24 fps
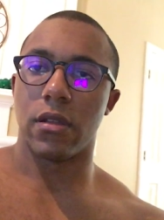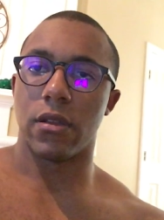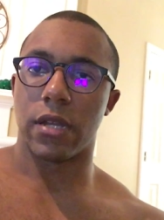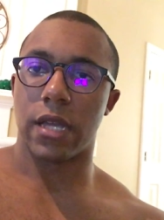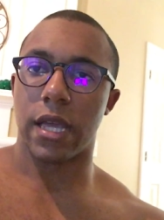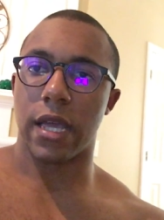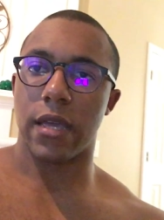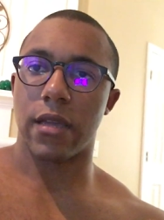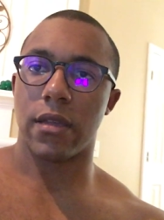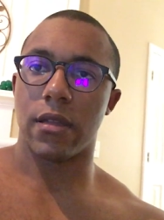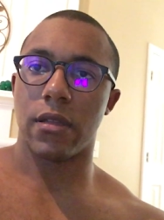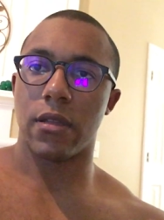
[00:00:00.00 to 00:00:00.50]

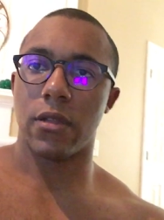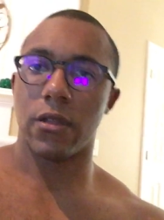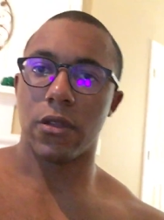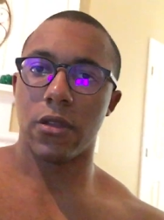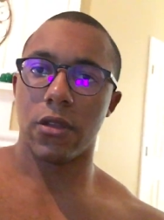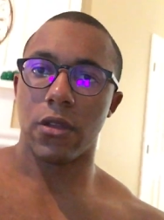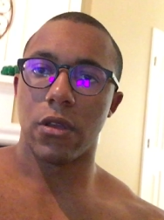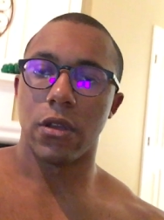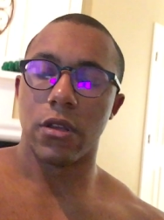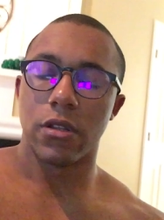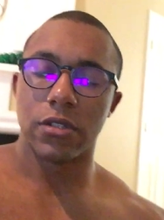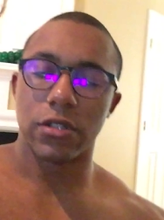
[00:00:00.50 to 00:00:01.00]
okay?
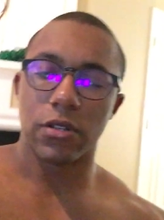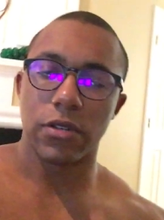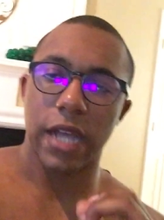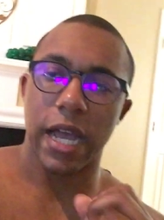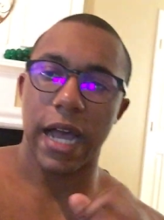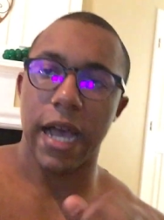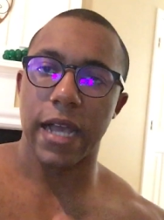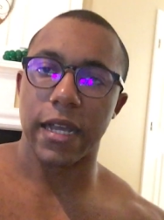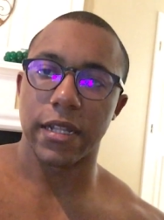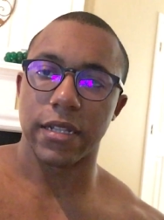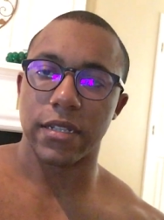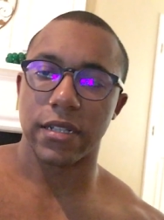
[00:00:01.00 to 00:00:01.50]
So
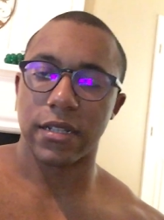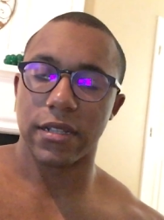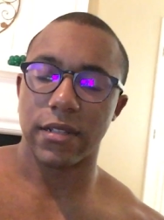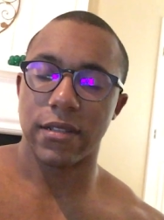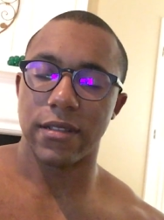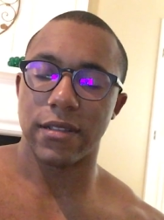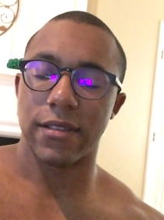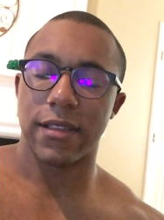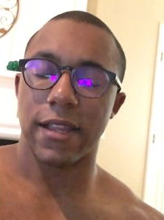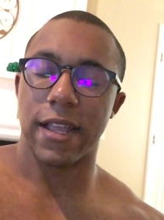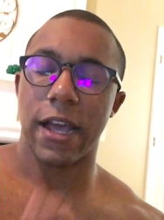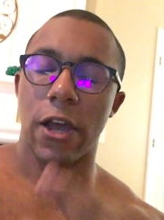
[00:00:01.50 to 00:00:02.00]
guys,
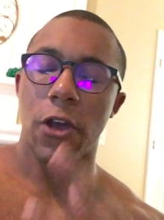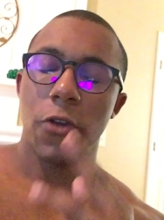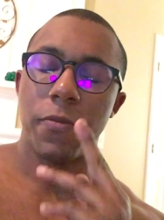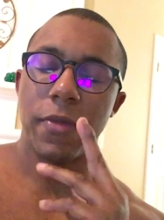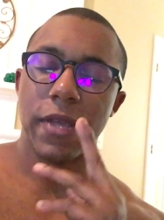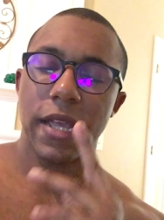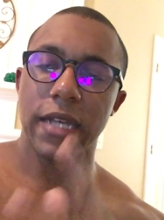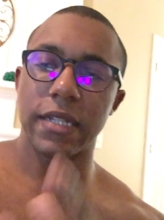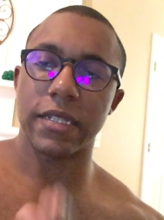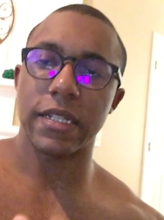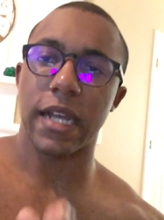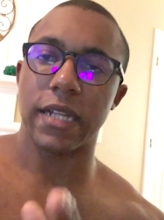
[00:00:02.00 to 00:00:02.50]
I hope
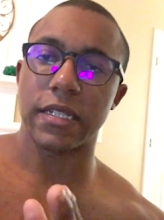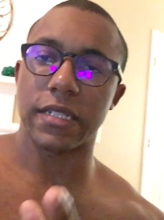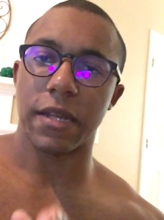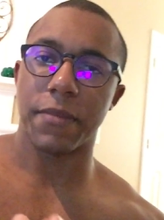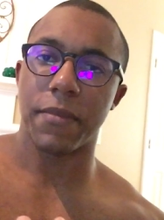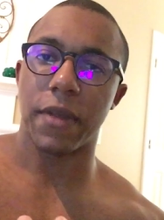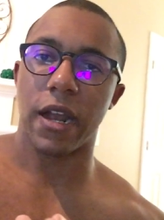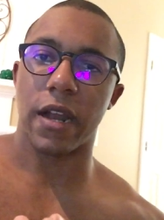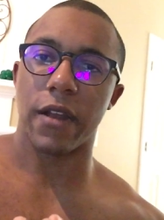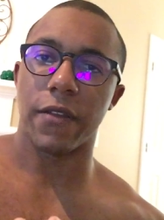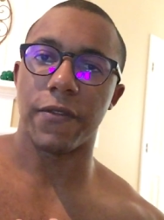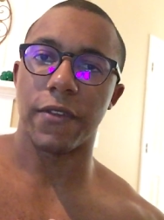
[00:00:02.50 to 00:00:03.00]
you guys got
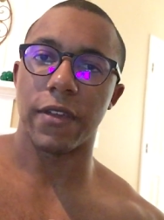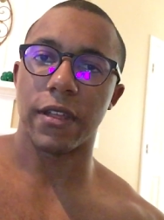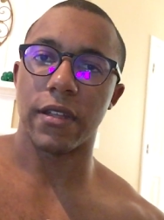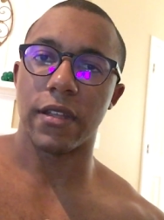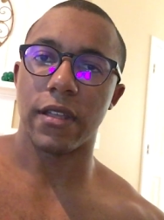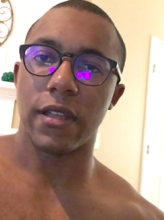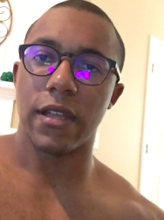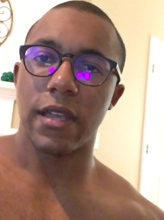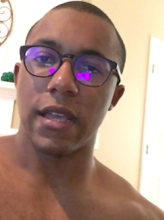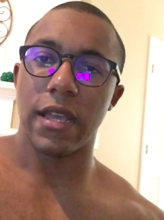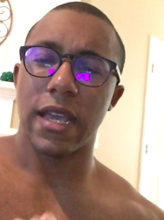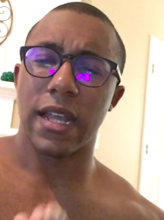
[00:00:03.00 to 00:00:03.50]
something out of it,
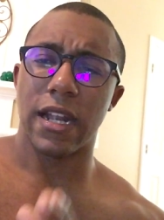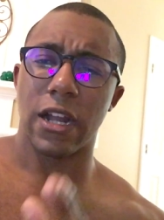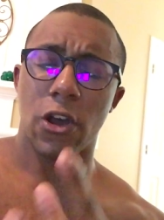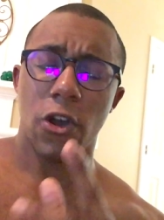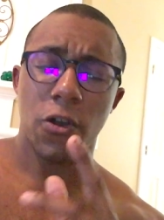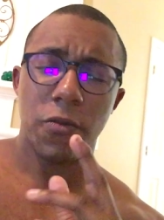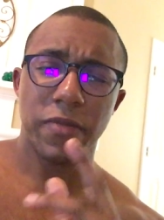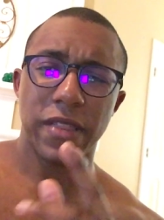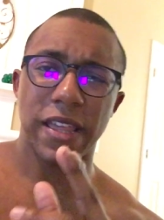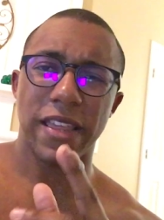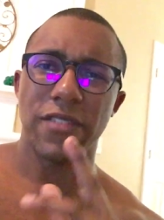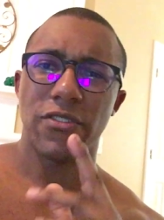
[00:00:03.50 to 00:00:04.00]
and I
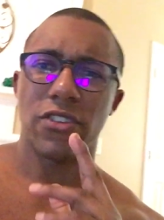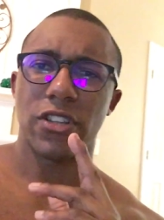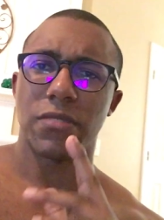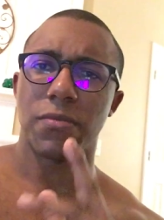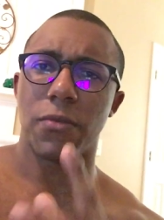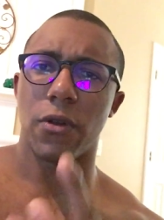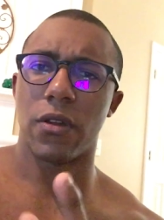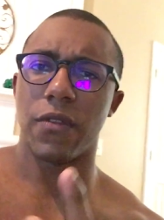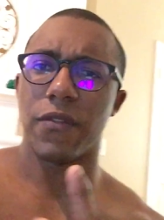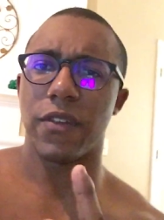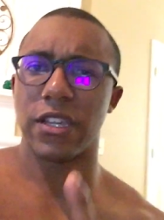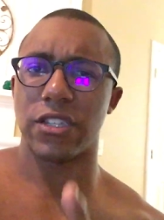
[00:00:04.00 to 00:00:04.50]
hope that just
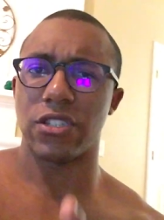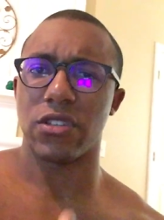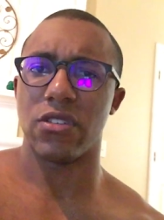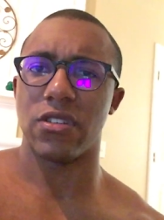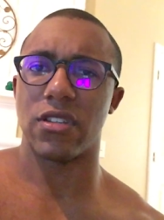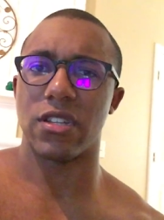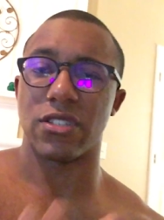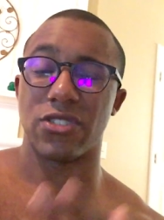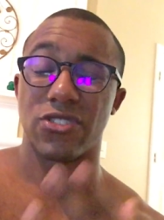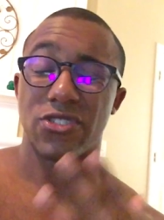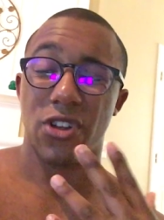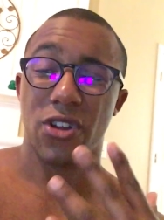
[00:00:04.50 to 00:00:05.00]
motivates you
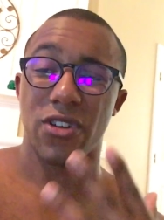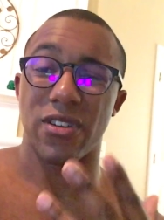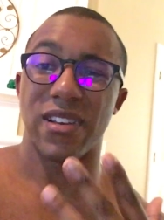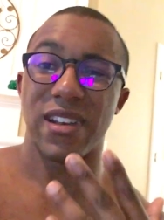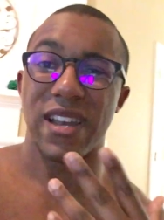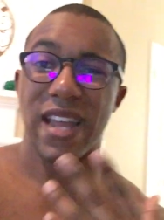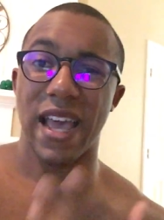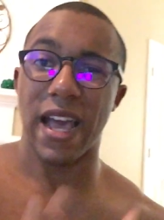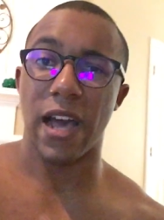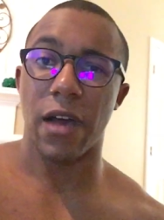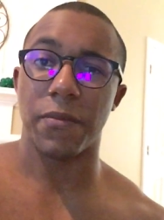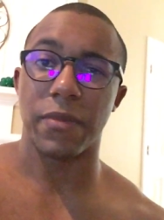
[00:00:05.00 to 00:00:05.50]
to start
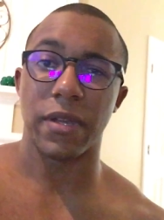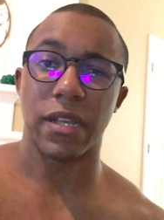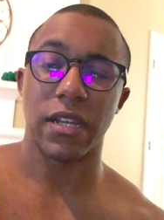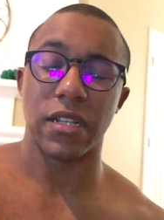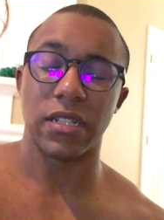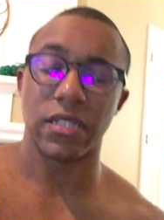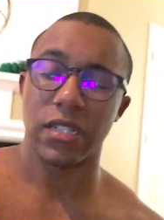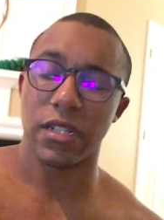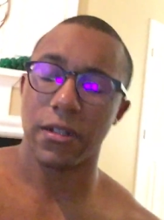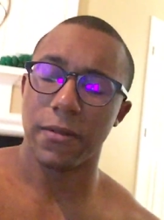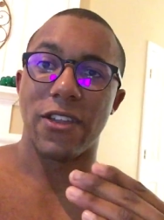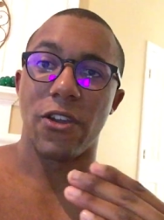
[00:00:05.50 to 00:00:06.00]
now
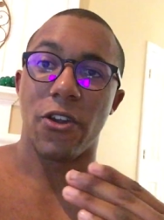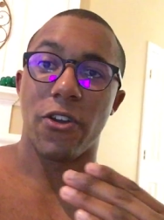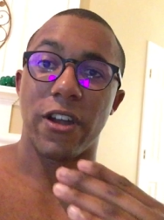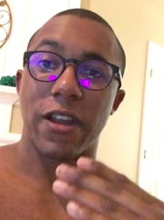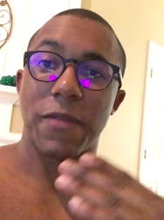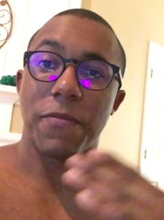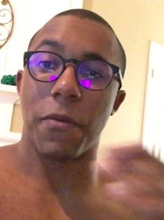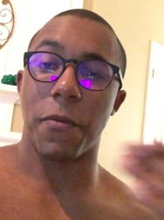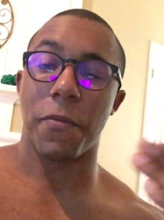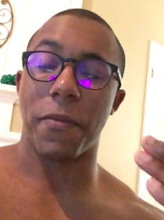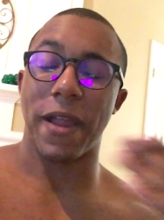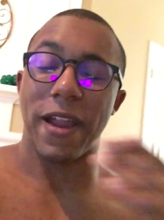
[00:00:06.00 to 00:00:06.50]
because you're
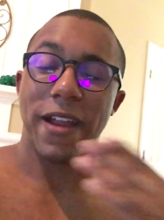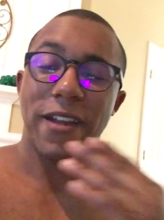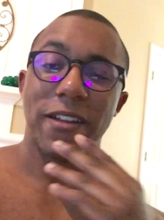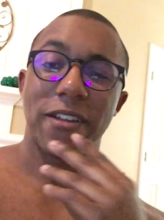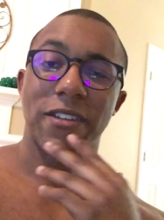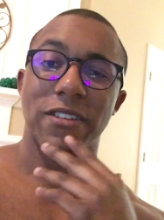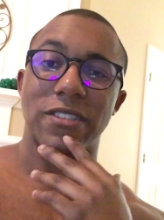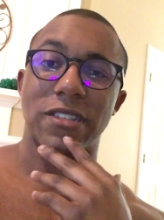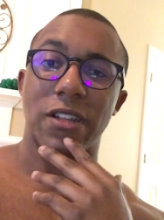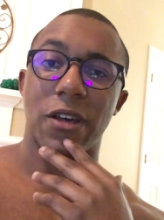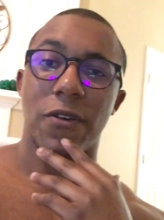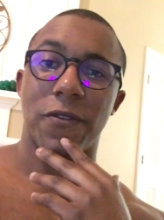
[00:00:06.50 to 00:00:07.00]
already preparing
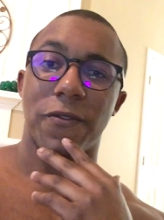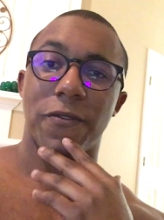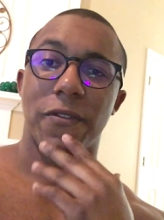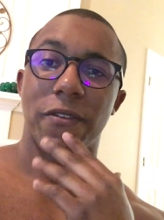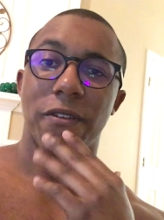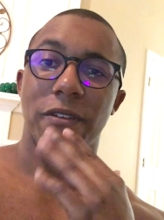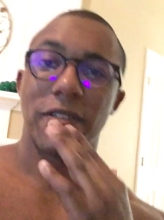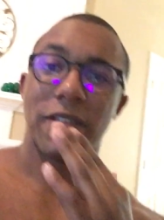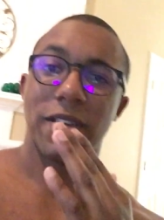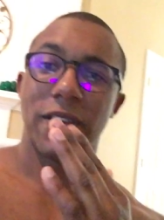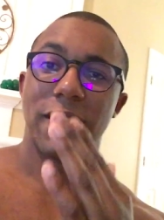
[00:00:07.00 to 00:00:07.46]
yourself